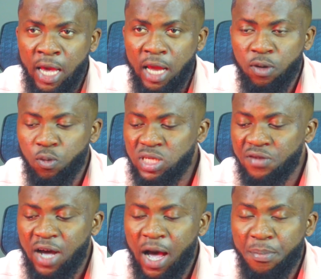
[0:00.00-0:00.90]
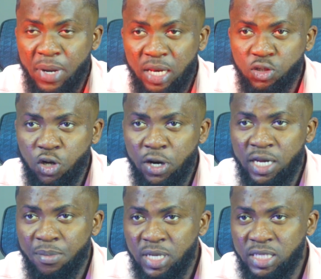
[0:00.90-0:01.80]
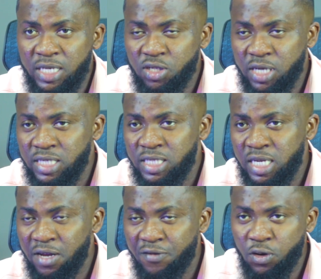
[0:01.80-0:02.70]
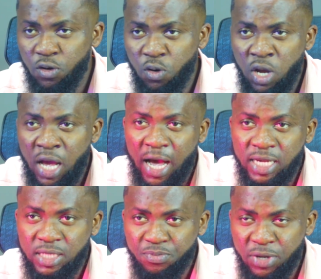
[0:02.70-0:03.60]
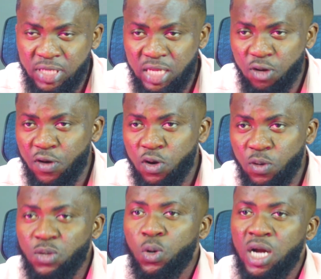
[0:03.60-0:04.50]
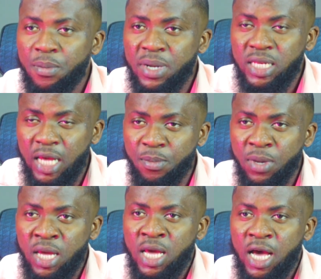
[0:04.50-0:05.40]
And whatever happened during the meeting, as you can see in the video, as President Akufo-Addo was welcoming them,